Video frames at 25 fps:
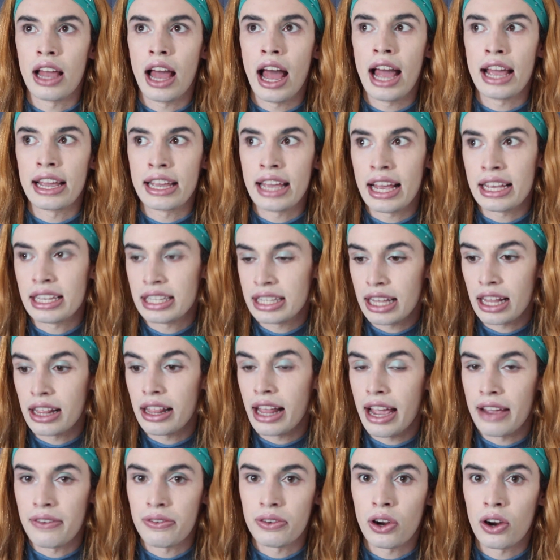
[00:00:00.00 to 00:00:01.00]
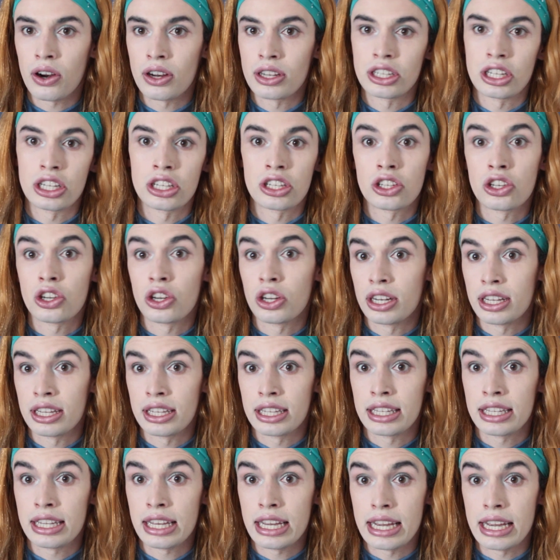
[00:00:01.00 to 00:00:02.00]
I guess the lifeguards just couldn't
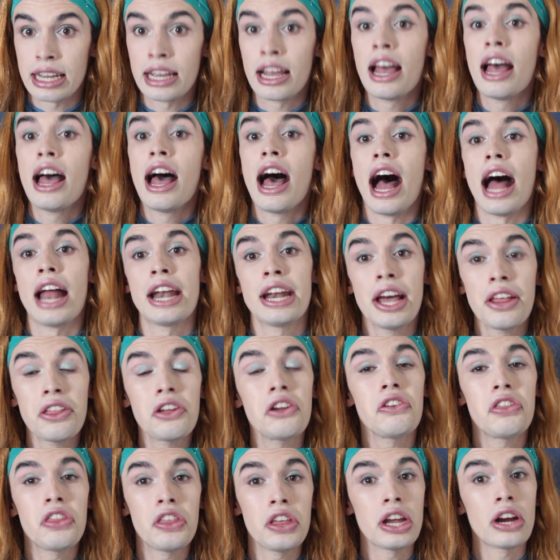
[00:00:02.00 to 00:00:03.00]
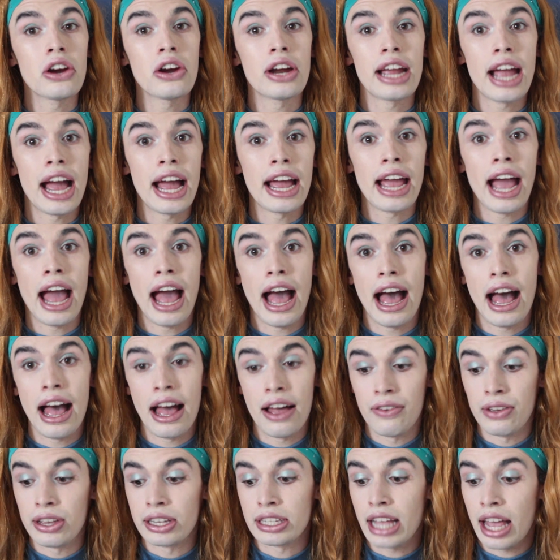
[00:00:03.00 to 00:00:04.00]
see. Another theory I
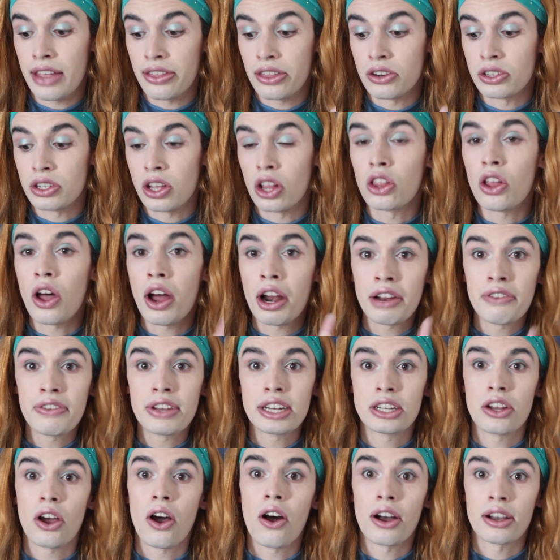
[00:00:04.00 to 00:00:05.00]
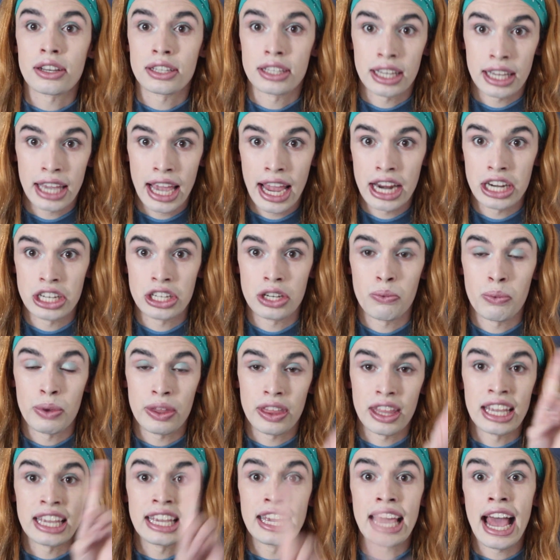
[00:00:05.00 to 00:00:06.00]
have is that there's a lot of intoxication
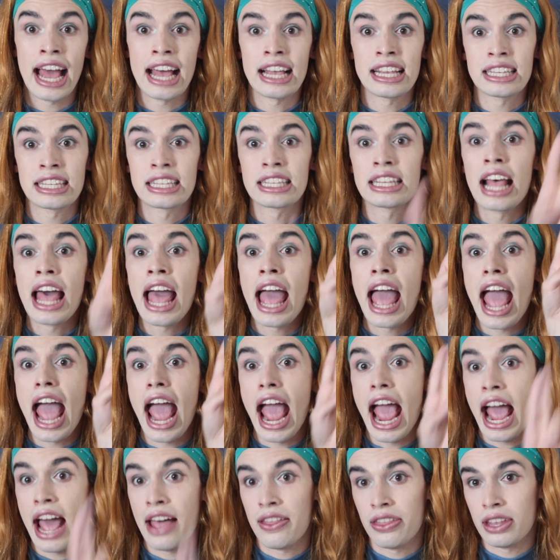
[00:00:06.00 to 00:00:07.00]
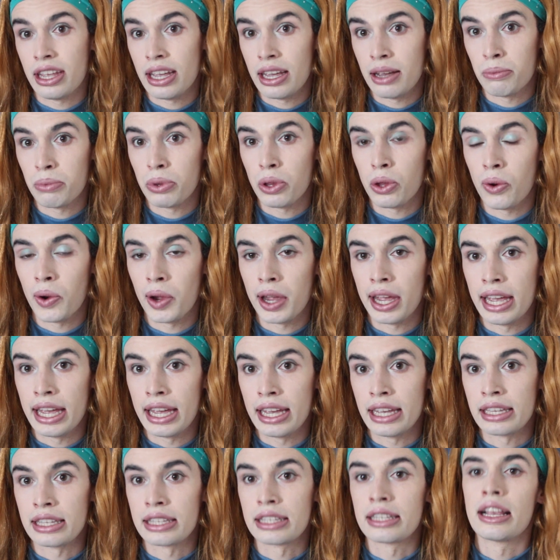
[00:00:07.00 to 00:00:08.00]
with the guests and the
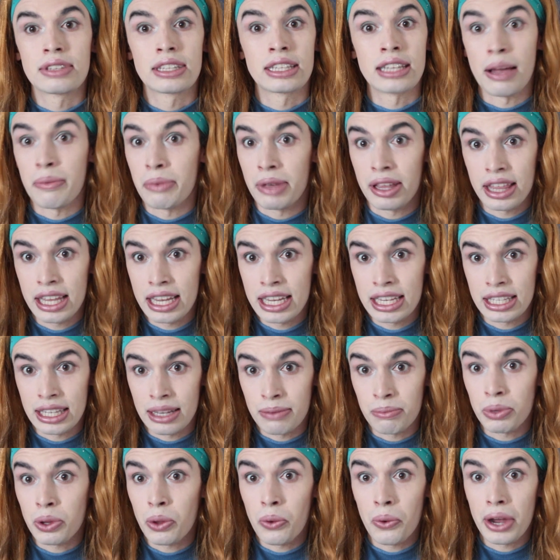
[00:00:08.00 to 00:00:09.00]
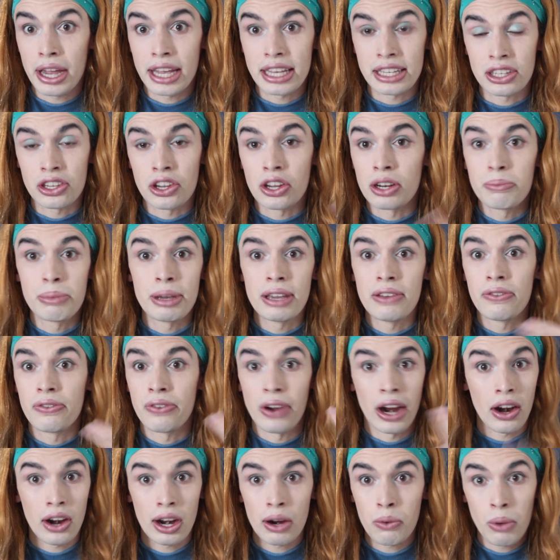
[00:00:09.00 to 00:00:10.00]
employees. Some of these employees could be
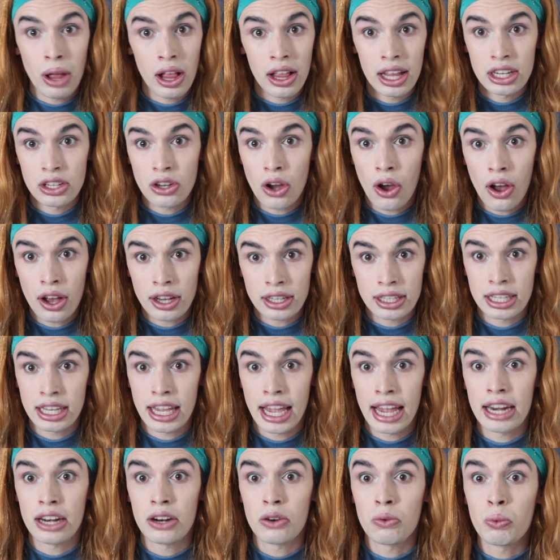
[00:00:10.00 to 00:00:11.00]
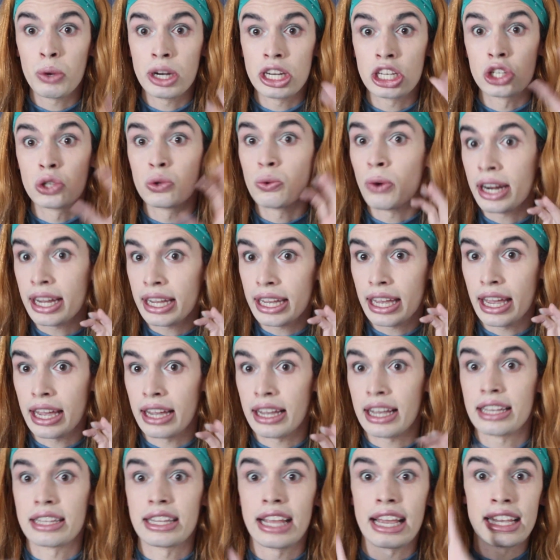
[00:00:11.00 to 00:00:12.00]
very well intoxicated with drinking
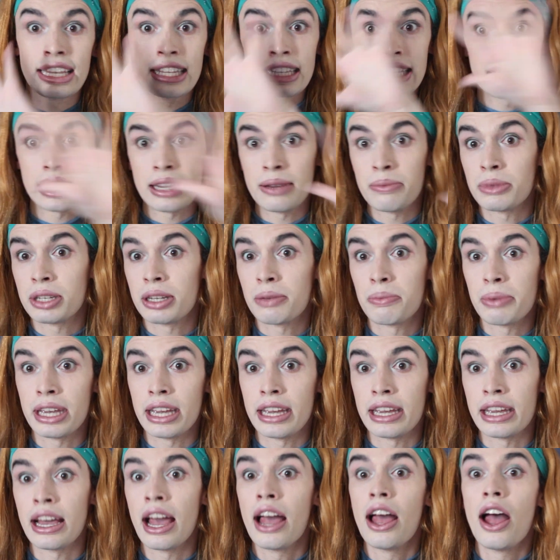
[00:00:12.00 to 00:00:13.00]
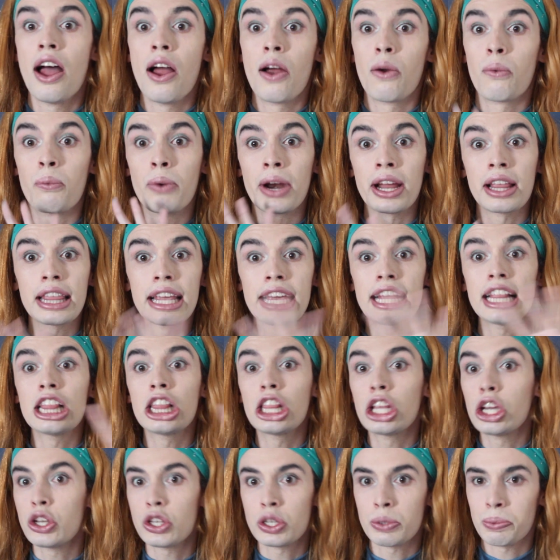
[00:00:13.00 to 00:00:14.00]
because they seem to be really
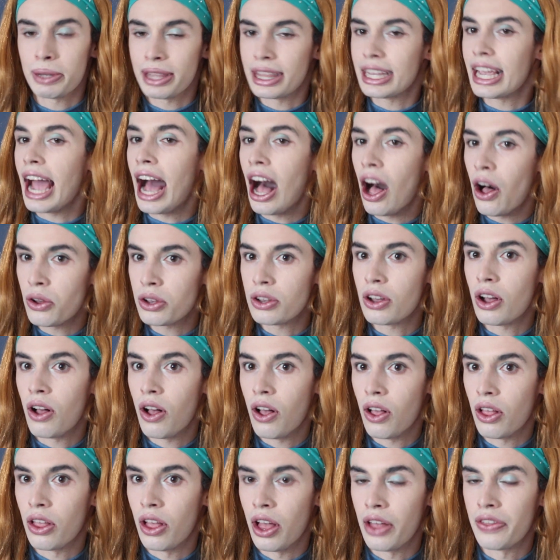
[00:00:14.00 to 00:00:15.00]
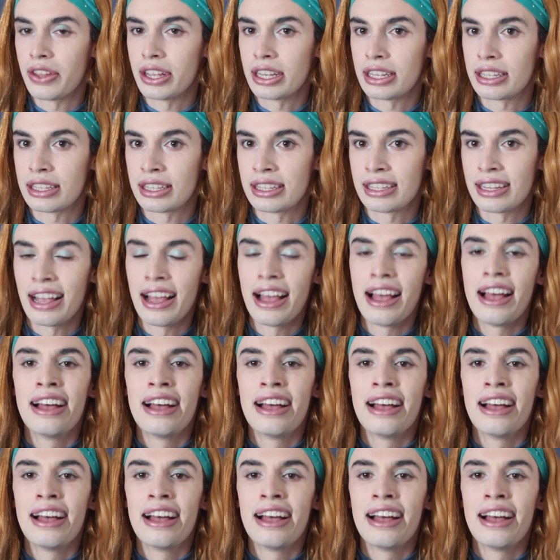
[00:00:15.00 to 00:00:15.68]
loose with the alcohol on this